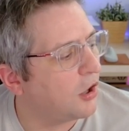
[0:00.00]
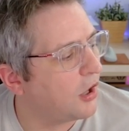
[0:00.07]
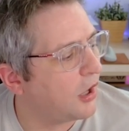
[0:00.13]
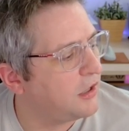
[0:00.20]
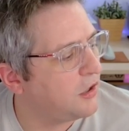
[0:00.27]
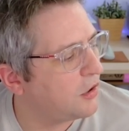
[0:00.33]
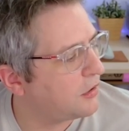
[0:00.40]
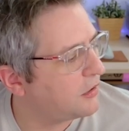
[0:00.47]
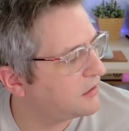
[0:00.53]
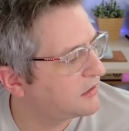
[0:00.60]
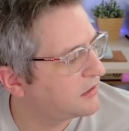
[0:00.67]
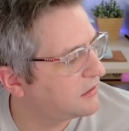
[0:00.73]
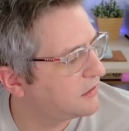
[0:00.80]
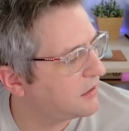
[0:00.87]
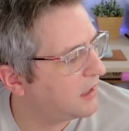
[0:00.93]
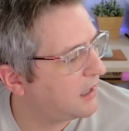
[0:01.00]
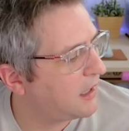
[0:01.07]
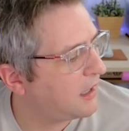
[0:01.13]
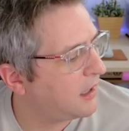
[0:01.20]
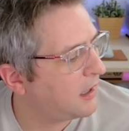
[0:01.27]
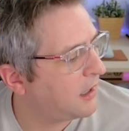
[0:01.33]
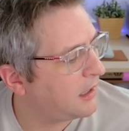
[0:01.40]
not
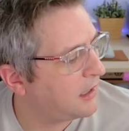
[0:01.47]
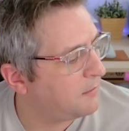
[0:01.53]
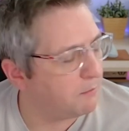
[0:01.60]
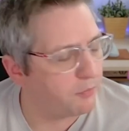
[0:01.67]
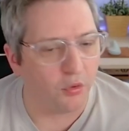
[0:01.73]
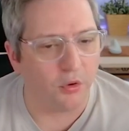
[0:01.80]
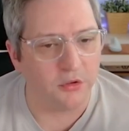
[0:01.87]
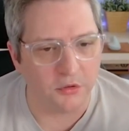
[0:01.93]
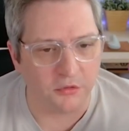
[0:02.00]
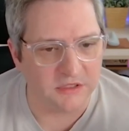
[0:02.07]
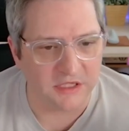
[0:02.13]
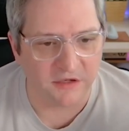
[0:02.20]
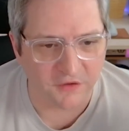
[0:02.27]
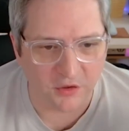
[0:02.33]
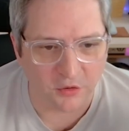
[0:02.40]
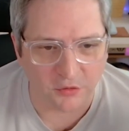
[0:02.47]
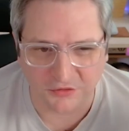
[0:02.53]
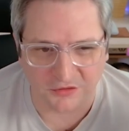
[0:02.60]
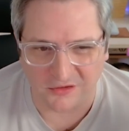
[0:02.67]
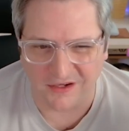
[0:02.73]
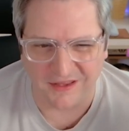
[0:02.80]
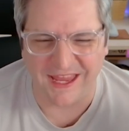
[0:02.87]
important or difficult,
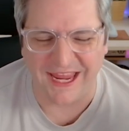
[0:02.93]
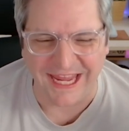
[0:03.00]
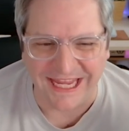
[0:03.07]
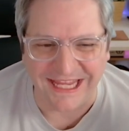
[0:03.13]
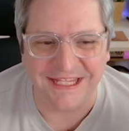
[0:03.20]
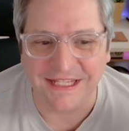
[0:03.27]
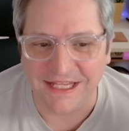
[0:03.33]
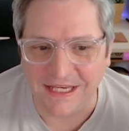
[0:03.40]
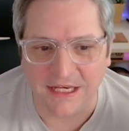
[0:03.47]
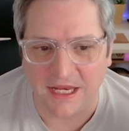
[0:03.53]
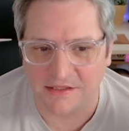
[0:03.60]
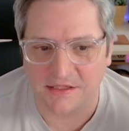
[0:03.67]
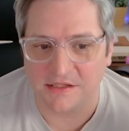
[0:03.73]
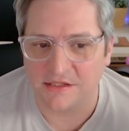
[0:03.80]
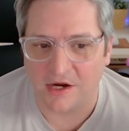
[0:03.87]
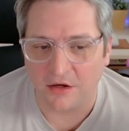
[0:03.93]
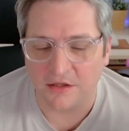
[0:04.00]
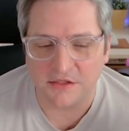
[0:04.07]
or they're easy necessarily.